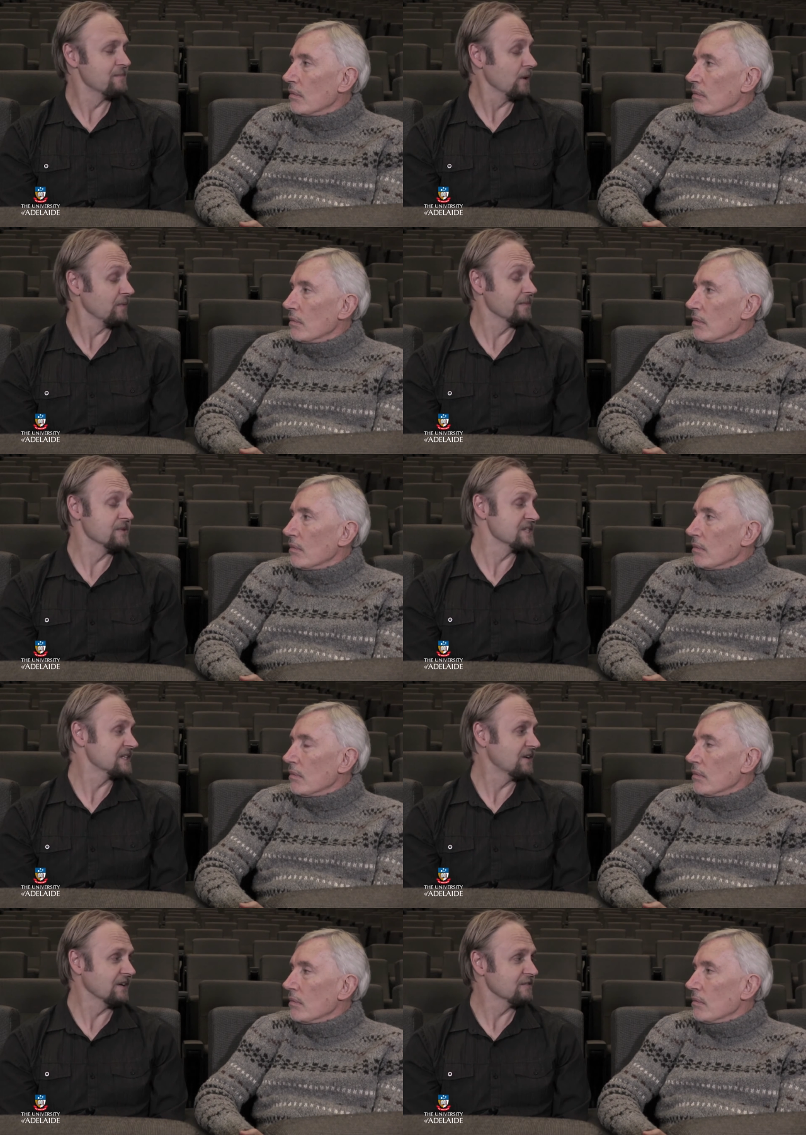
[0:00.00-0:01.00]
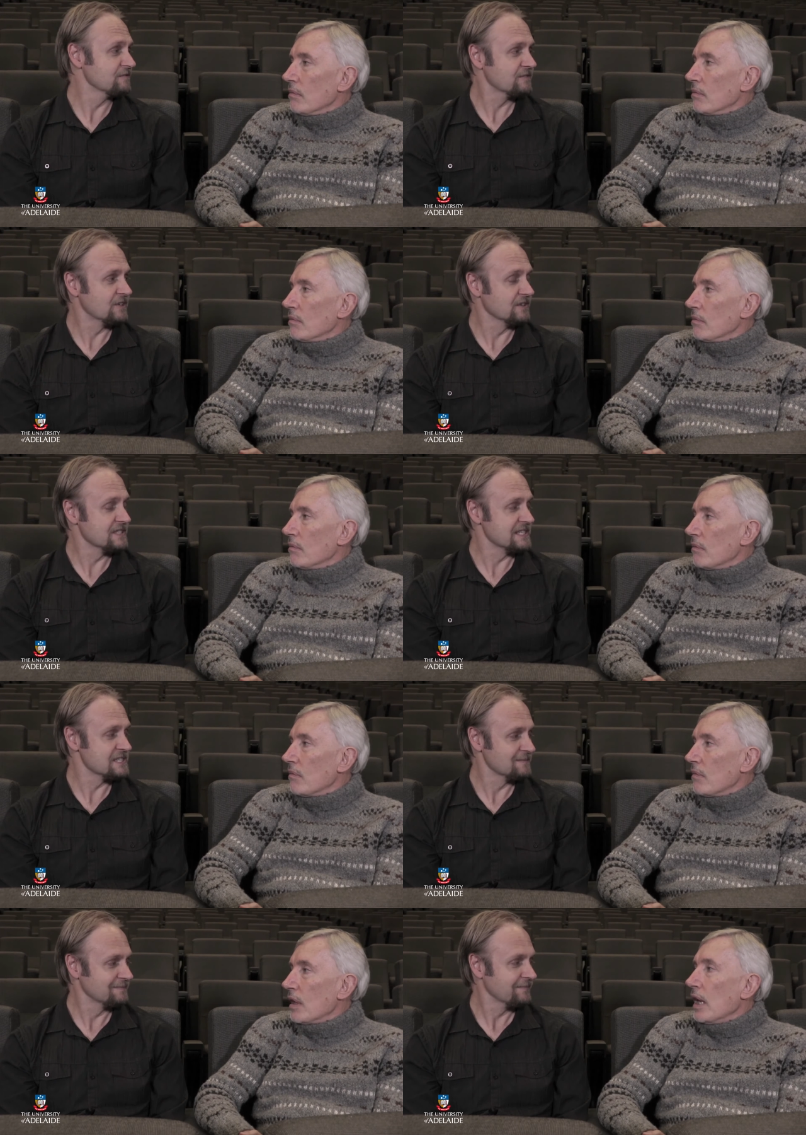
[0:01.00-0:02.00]
Speaker 1: popular music kind of
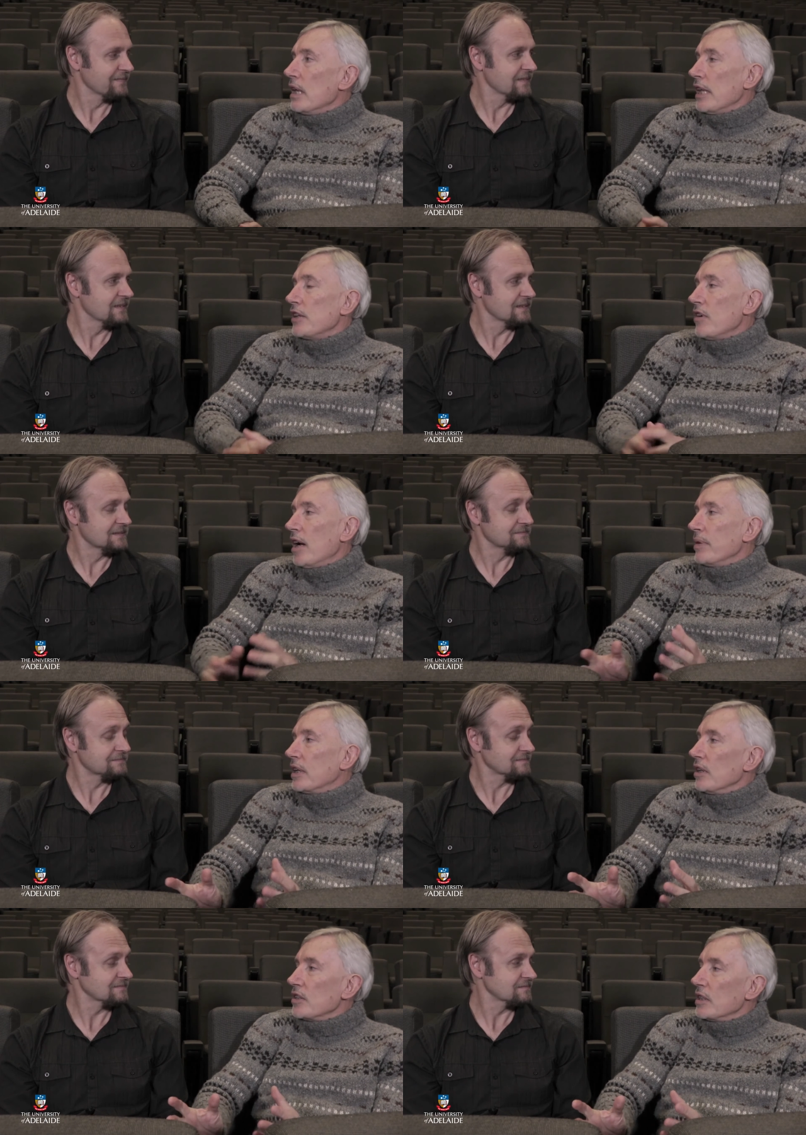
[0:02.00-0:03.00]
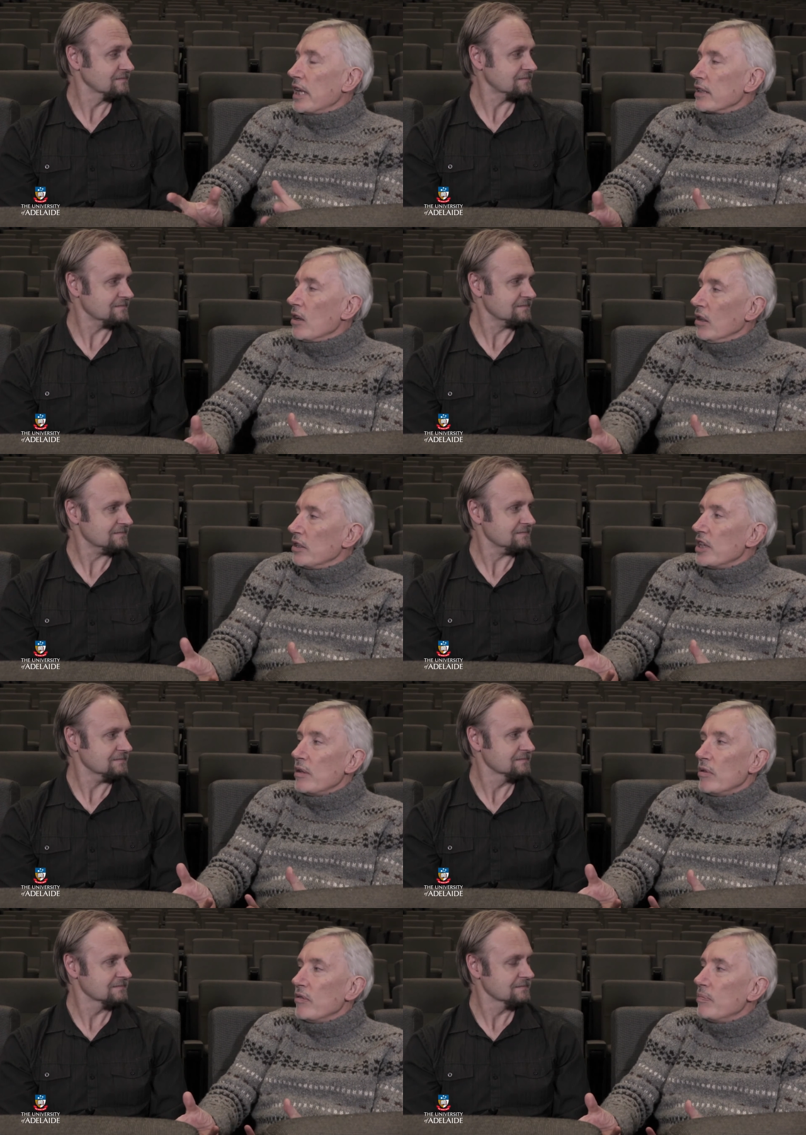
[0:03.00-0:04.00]
context.
Speaker 2: That's right, because the technology
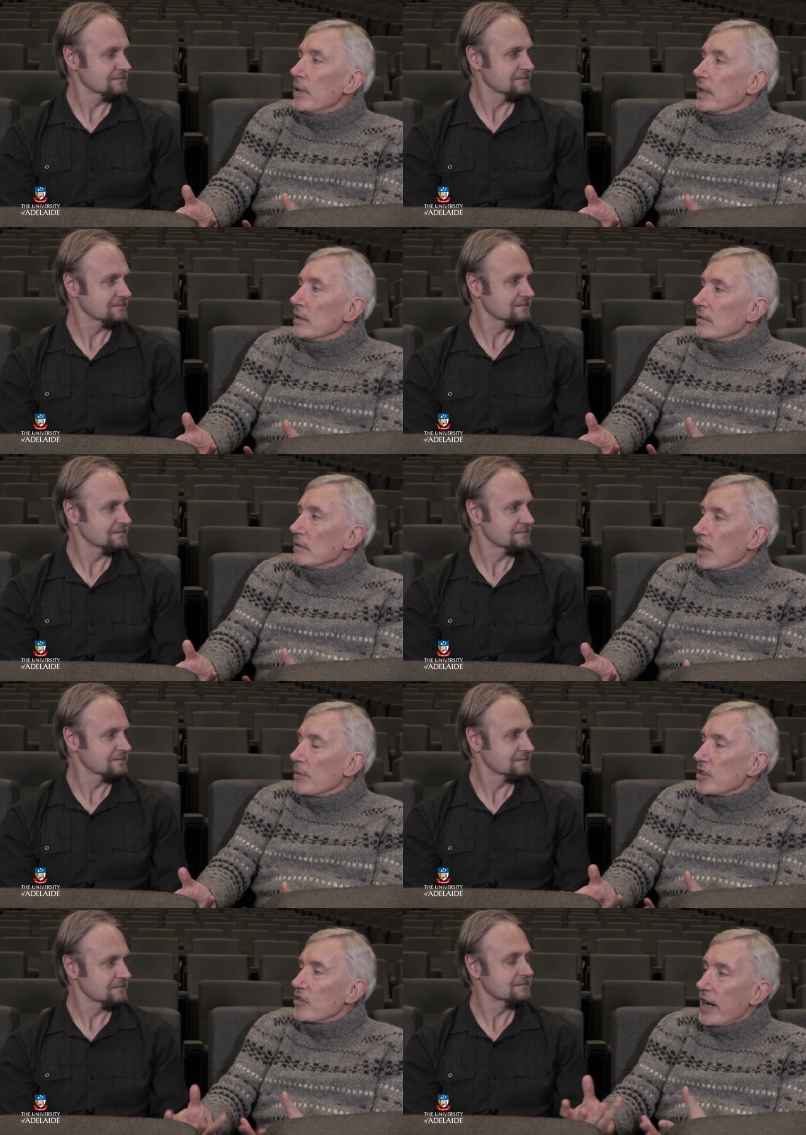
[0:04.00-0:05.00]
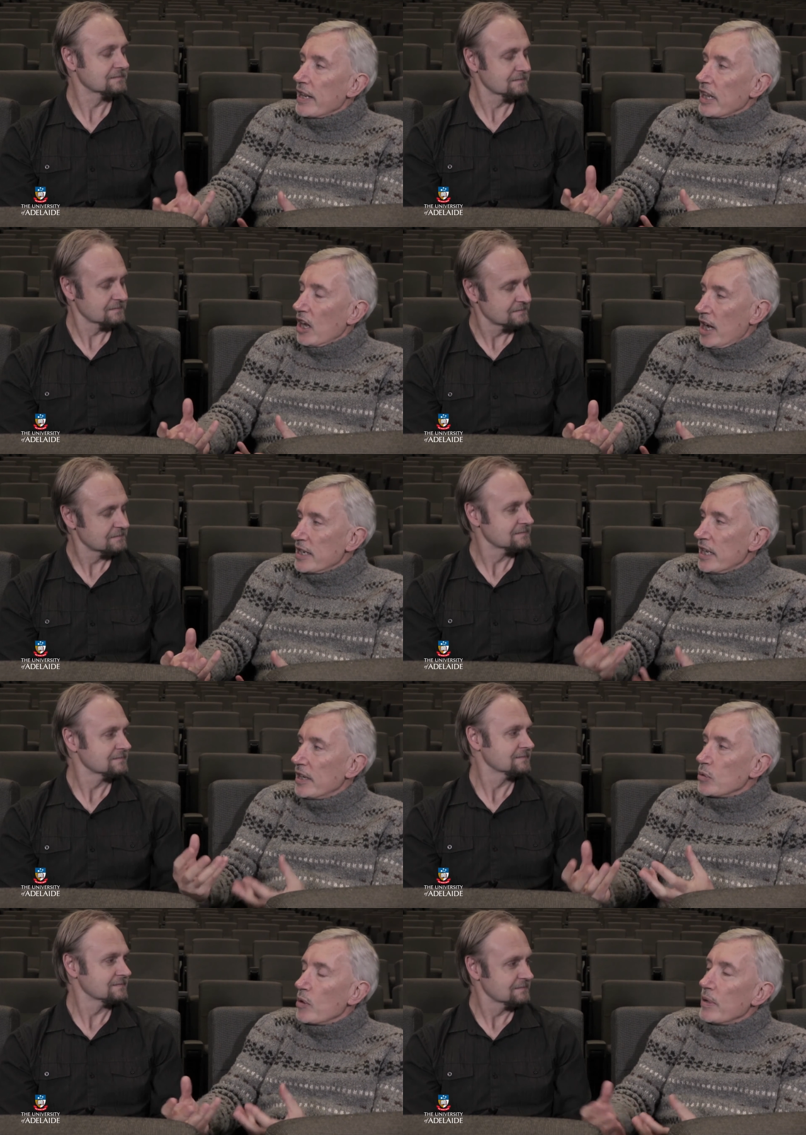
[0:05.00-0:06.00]
we've been demonstrating, the
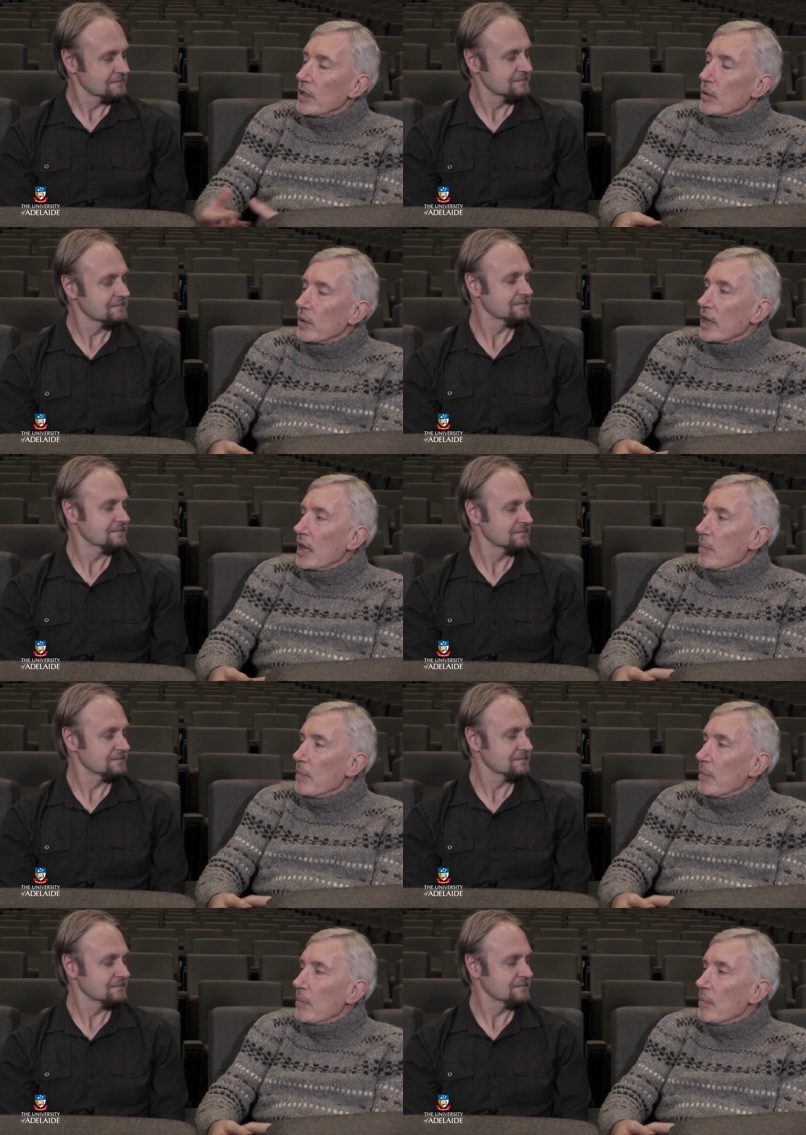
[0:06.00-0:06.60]
ideas we've been talking